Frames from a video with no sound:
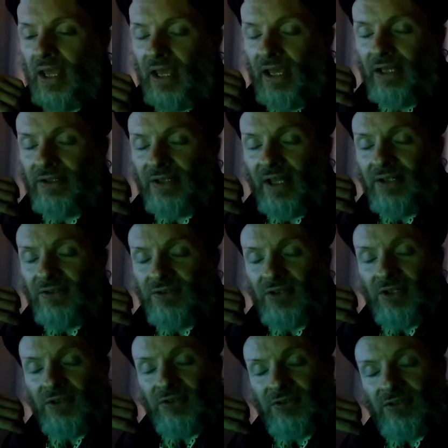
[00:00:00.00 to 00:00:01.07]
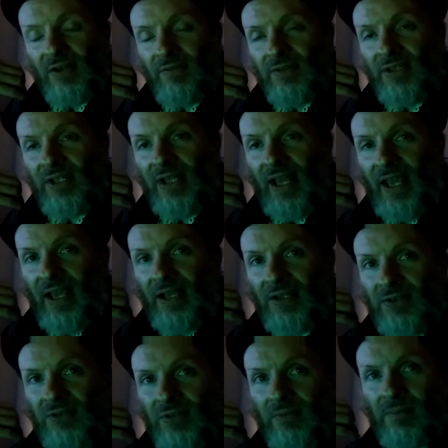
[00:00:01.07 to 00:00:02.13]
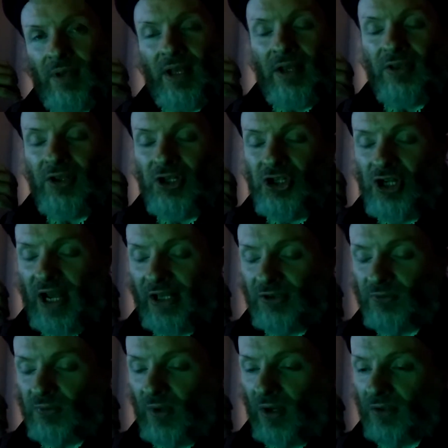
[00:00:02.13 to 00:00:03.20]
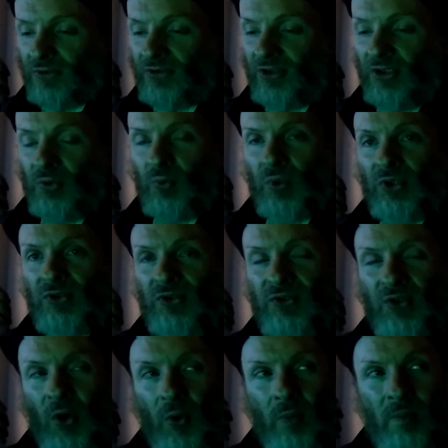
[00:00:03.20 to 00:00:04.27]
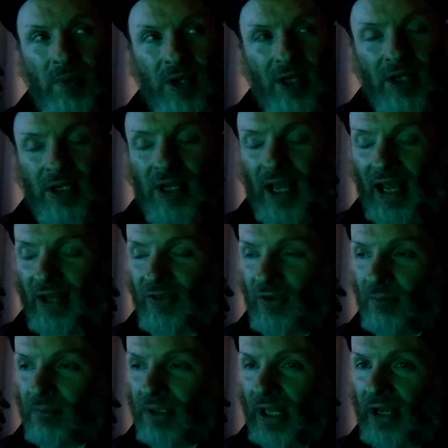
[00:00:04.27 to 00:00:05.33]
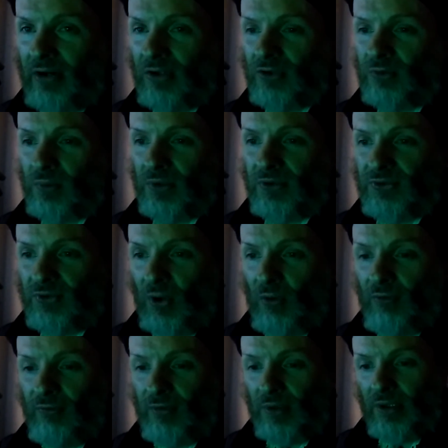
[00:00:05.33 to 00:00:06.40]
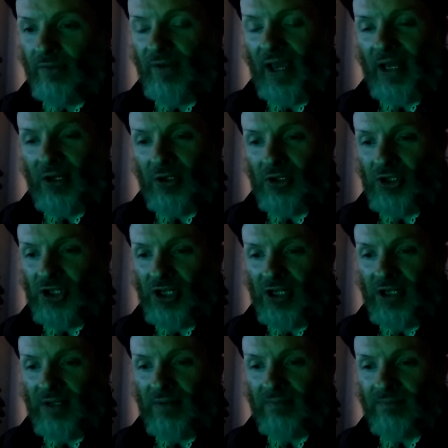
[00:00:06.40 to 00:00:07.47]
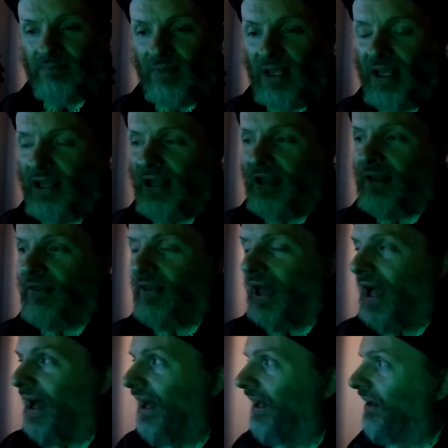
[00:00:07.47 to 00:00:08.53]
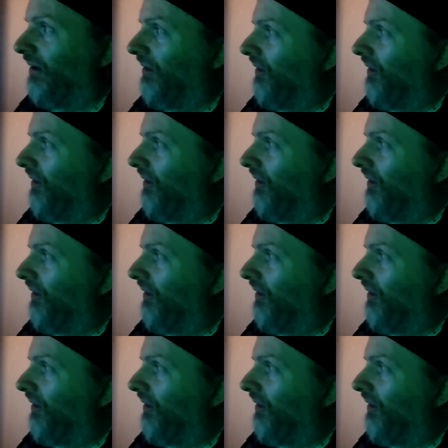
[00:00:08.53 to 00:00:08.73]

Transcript: In 1978, the jazz rock scene was so big and the players were so full of energy that